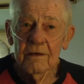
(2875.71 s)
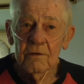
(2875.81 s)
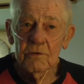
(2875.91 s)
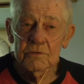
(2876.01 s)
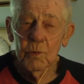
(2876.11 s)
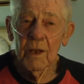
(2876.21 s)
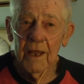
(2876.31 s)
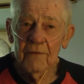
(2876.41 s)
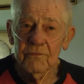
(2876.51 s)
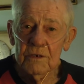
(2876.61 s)
It was well
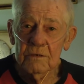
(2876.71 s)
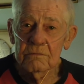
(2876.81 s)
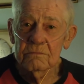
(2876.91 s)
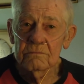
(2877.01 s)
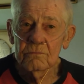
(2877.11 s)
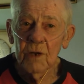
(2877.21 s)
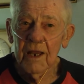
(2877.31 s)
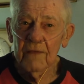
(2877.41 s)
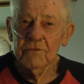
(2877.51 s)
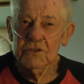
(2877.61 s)
after, well
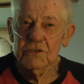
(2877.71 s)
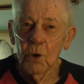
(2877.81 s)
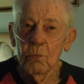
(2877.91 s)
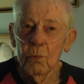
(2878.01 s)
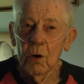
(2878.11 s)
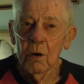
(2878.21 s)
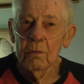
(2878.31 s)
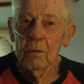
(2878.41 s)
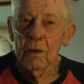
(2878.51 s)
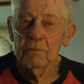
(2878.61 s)
after
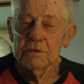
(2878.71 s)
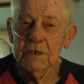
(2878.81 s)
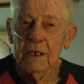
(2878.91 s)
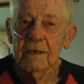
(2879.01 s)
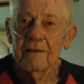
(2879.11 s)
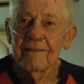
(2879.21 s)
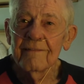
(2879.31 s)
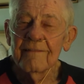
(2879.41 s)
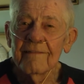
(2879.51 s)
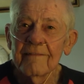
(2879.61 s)
Stonewall, I would say.
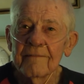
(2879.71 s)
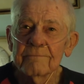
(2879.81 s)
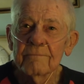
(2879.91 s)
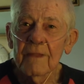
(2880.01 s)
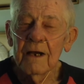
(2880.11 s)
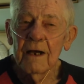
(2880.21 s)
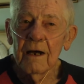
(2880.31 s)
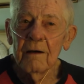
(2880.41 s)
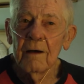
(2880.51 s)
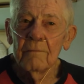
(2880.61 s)

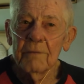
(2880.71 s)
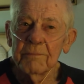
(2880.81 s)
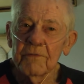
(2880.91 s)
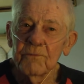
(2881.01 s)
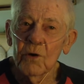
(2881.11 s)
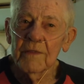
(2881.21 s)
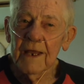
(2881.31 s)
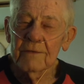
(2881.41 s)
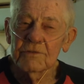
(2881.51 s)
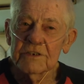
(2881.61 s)
Uh, but before
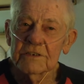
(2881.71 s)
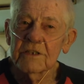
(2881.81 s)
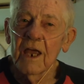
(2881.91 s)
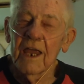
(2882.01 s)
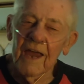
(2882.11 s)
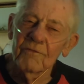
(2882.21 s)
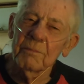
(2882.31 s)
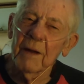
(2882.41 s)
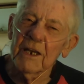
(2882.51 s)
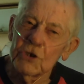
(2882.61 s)
that, it was just,
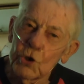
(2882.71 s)
everybody